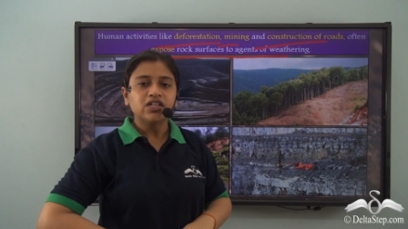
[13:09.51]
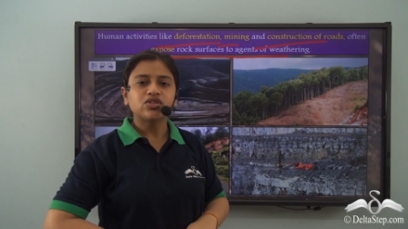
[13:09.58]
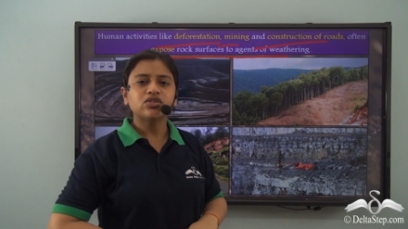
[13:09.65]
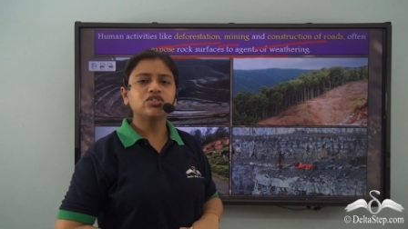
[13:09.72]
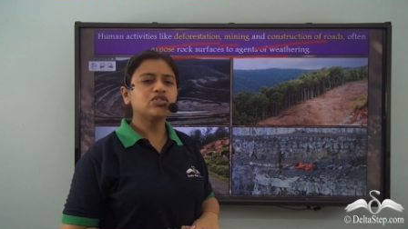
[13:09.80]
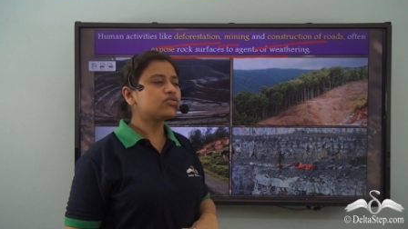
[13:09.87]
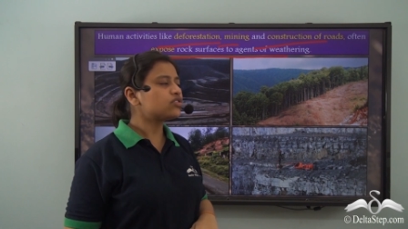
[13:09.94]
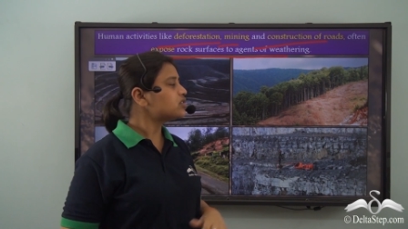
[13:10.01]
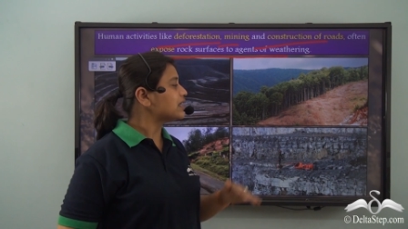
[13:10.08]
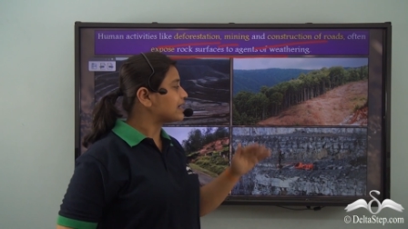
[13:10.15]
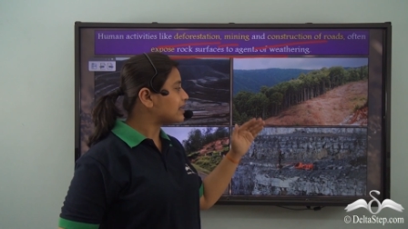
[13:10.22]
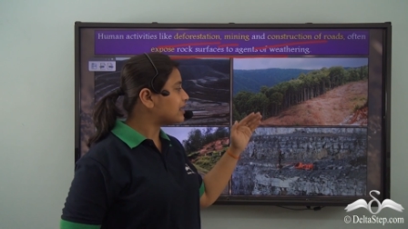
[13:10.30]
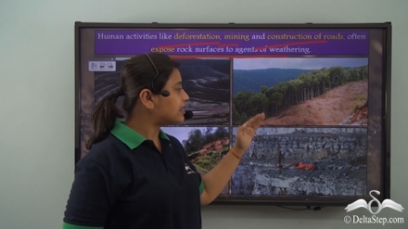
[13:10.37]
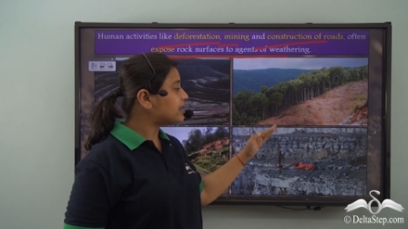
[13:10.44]
So due to
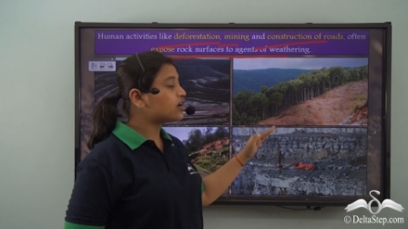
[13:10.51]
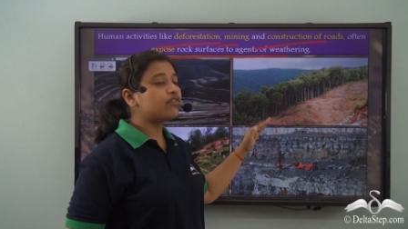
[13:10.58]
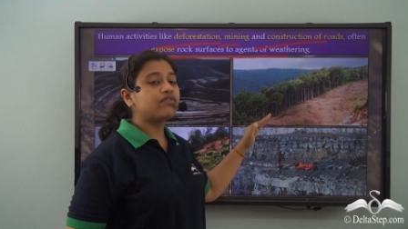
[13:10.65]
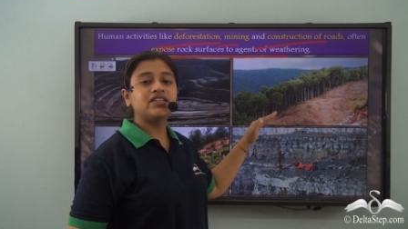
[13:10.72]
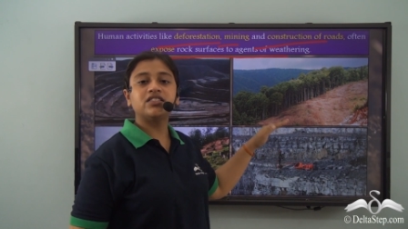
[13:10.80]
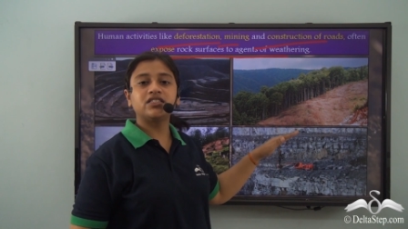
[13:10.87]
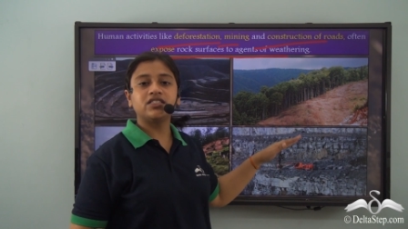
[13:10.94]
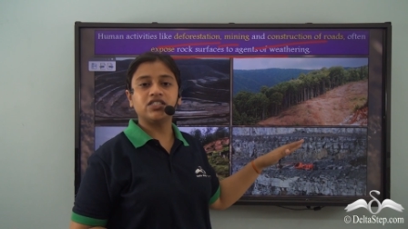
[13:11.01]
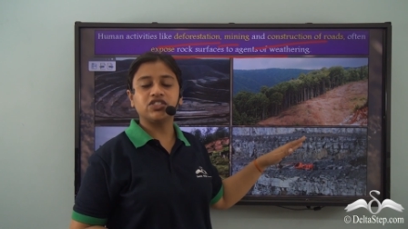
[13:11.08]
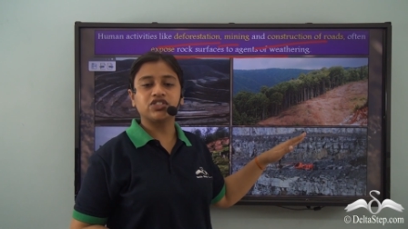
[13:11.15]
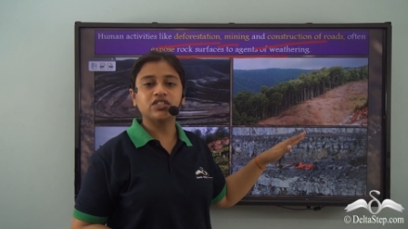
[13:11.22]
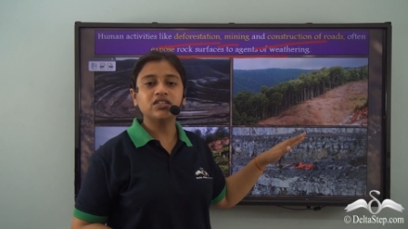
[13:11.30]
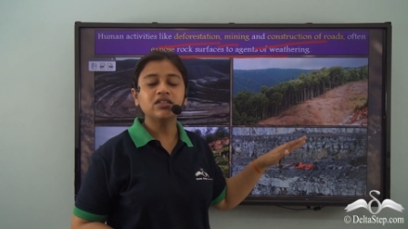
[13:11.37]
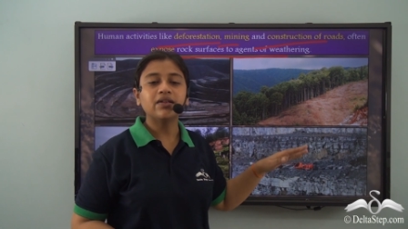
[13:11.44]
the clearing of
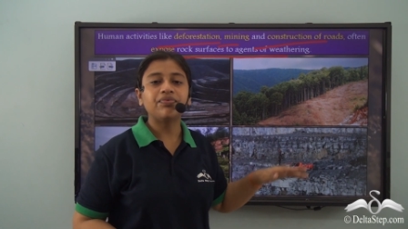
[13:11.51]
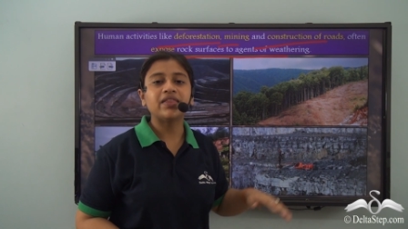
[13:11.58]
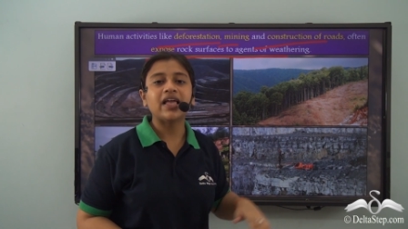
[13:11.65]
vegetation,